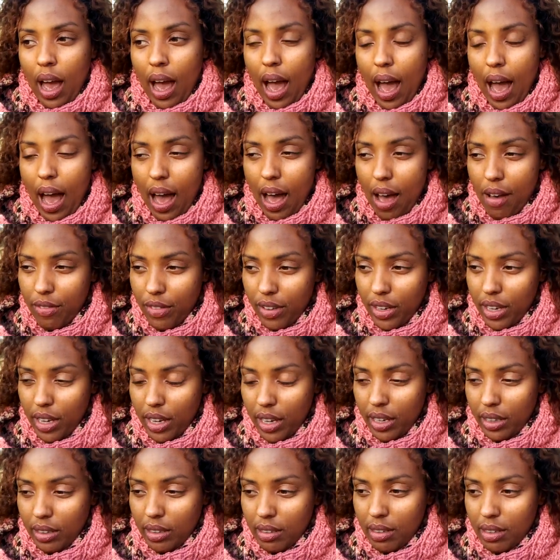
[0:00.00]

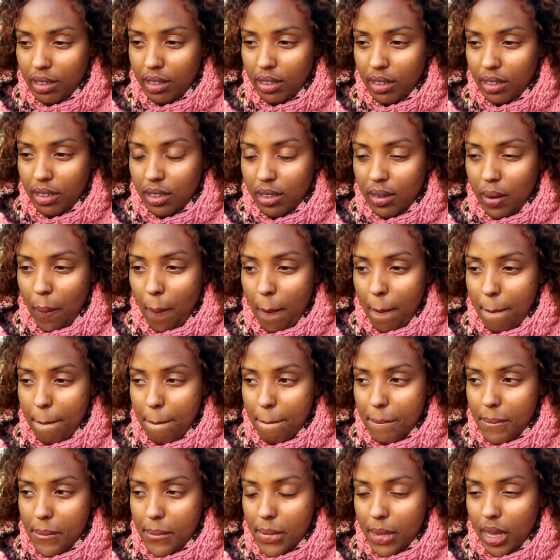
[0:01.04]
having it
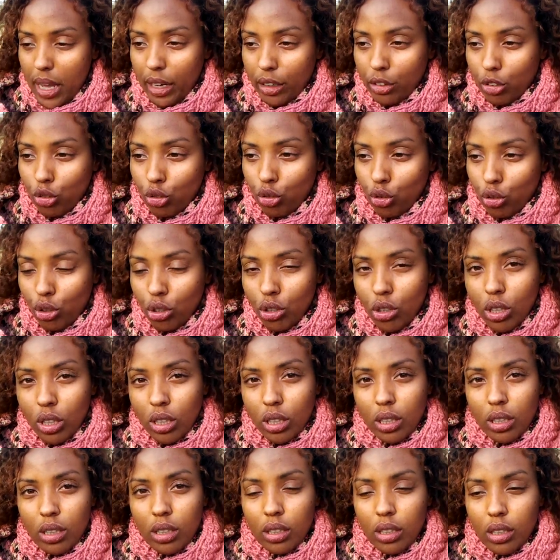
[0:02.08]

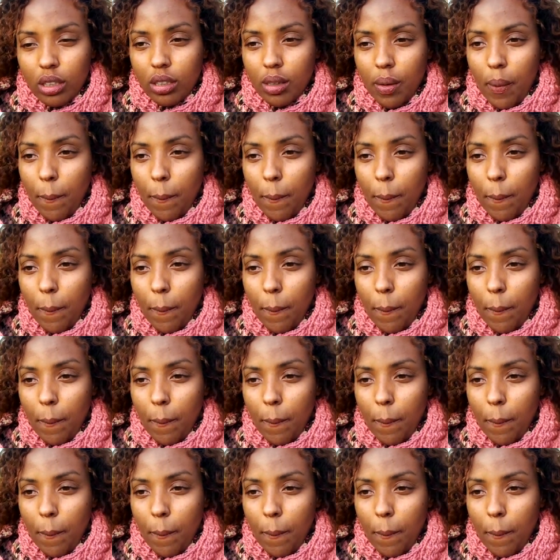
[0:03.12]
externally